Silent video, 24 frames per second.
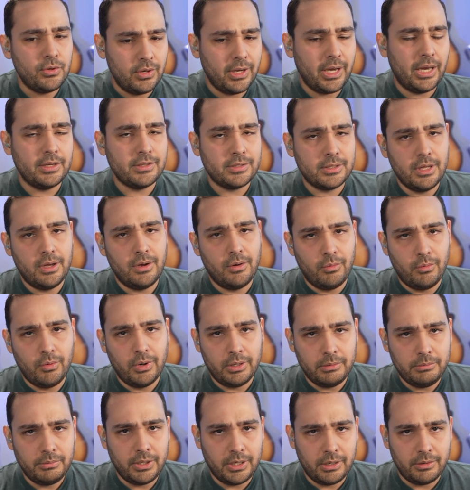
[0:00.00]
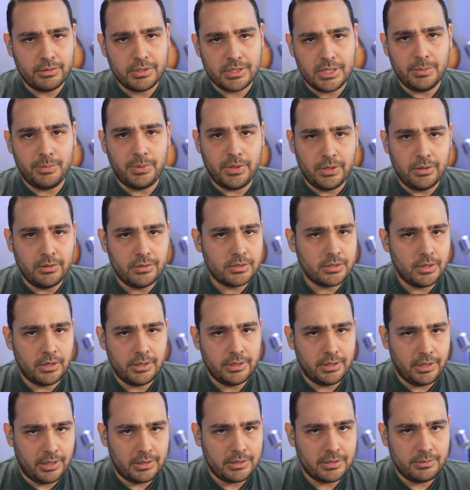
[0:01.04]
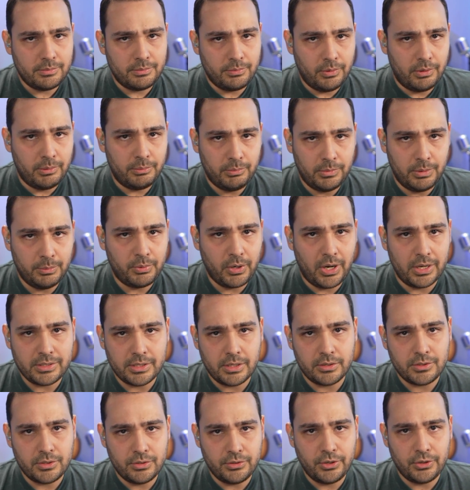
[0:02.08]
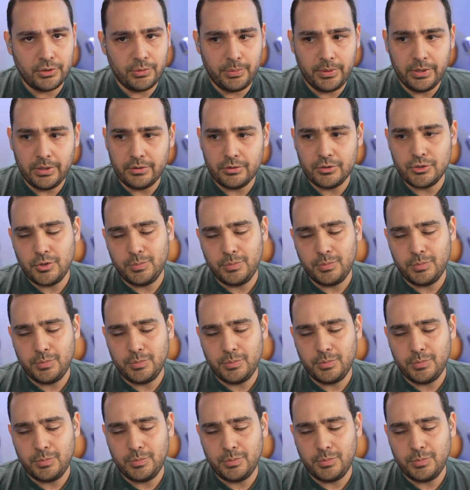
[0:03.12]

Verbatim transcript: You guys know what, you know, C P Us are. That's what the processor in your computer.